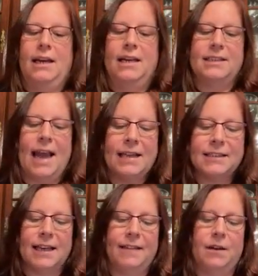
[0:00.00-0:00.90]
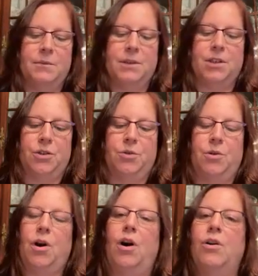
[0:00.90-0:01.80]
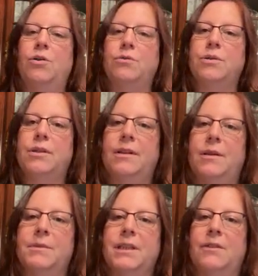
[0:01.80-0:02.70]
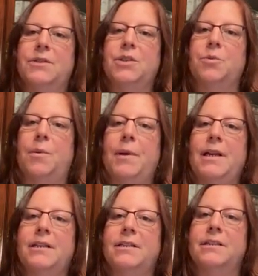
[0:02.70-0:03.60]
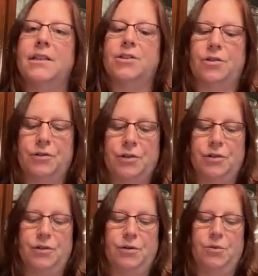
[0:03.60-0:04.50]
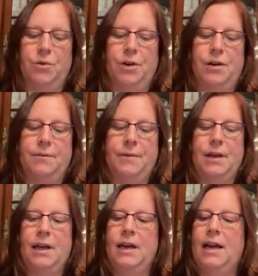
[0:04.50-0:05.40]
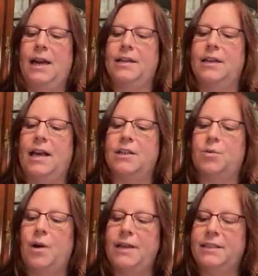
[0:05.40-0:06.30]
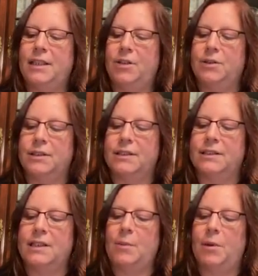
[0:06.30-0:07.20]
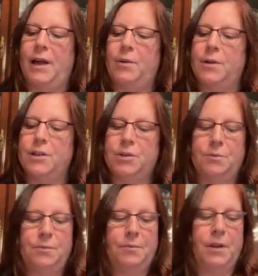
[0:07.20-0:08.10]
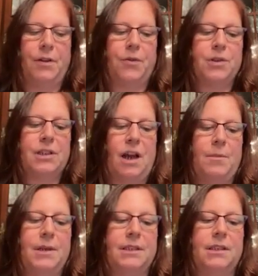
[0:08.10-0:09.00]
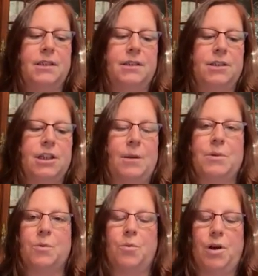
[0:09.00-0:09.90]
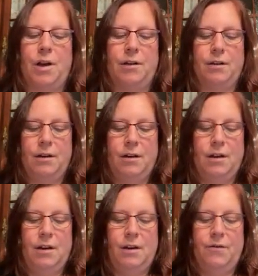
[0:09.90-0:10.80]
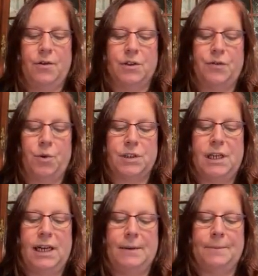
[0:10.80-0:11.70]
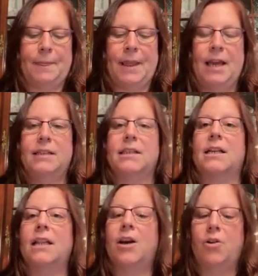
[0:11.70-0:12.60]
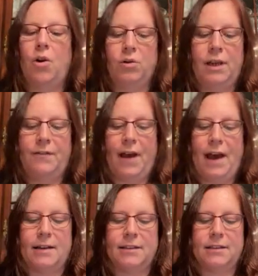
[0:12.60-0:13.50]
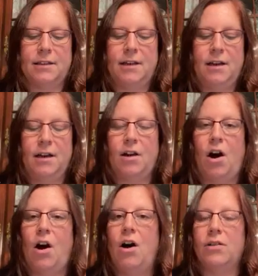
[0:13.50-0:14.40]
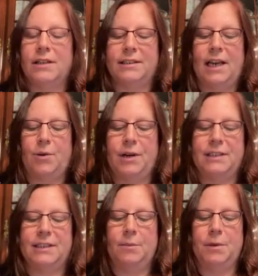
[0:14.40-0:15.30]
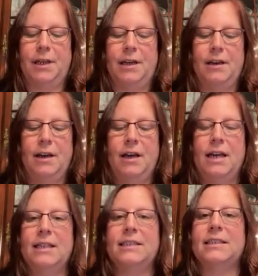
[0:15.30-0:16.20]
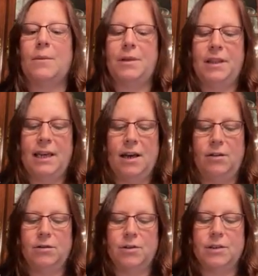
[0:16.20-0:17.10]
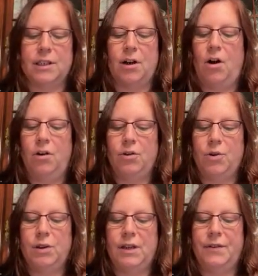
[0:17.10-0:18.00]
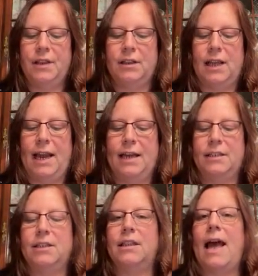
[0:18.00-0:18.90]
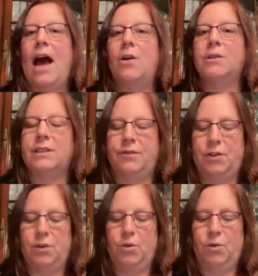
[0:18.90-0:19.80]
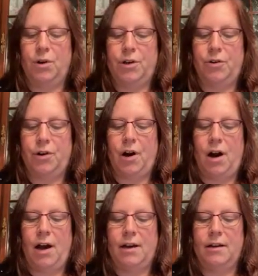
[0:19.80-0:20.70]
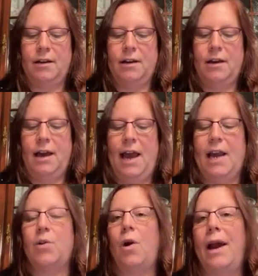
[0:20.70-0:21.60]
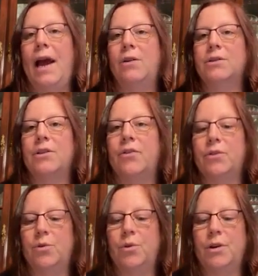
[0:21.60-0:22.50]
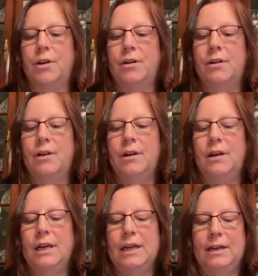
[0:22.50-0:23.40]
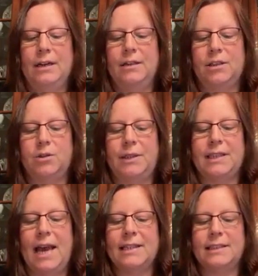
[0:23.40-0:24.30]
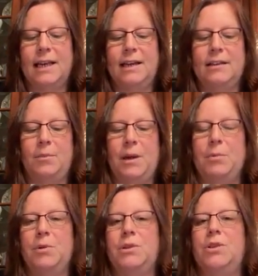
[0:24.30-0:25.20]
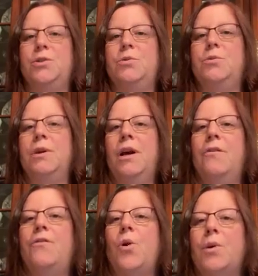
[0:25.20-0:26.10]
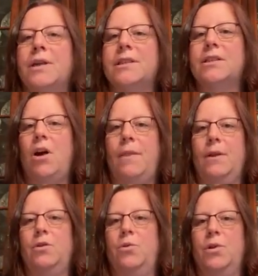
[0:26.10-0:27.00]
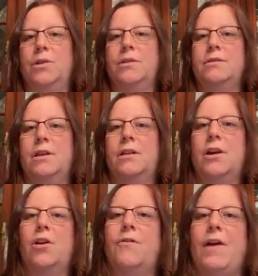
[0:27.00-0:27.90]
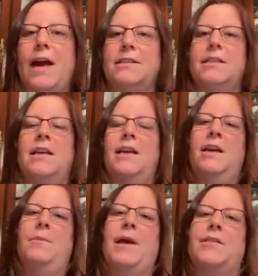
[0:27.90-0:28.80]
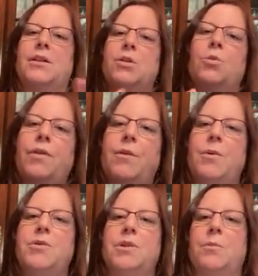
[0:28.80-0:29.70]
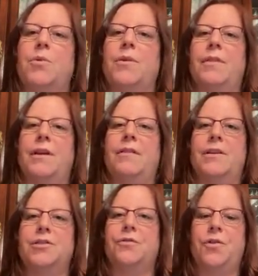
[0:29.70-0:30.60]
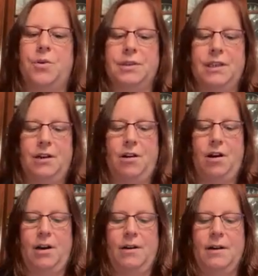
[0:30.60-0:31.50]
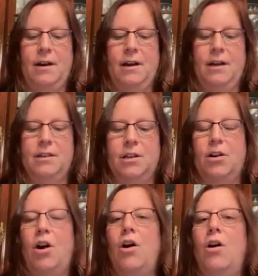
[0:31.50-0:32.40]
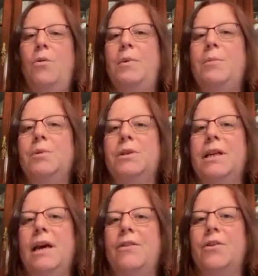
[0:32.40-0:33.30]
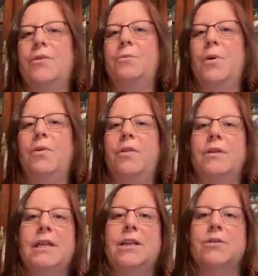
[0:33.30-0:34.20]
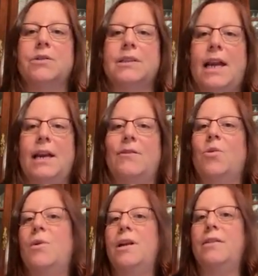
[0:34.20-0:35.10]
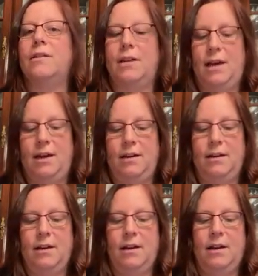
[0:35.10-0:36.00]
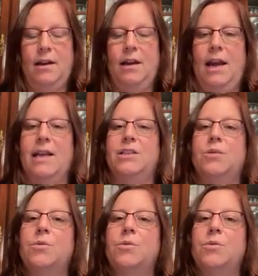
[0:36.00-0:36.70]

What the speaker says: He's asking them to call themselves to repentance and turn to the Lord. And twice he uses the same language. The first time is in chapter 1, verse 14. Declare a holy fast, call a sacred assembly, summon the elders and all who live in the land to the house of the Lord, your God, and cry out to the Lord. So he's asking the people to focus on the Lord. Declare a fast, make the Lord the most important thing that you're focusing on. To call people together, both the leaders and everyone in the land, and to